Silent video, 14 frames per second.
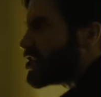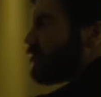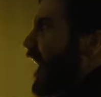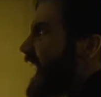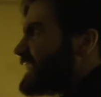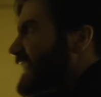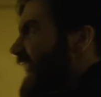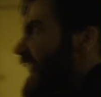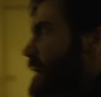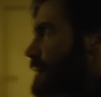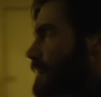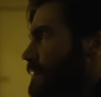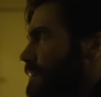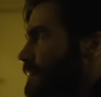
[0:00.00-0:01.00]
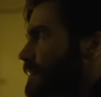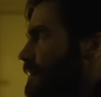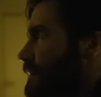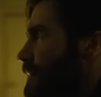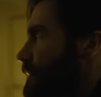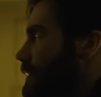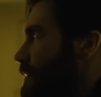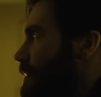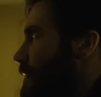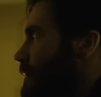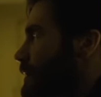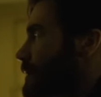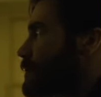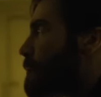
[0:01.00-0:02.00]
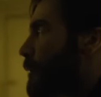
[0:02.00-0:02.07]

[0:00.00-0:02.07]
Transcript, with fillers: say, with adaptation or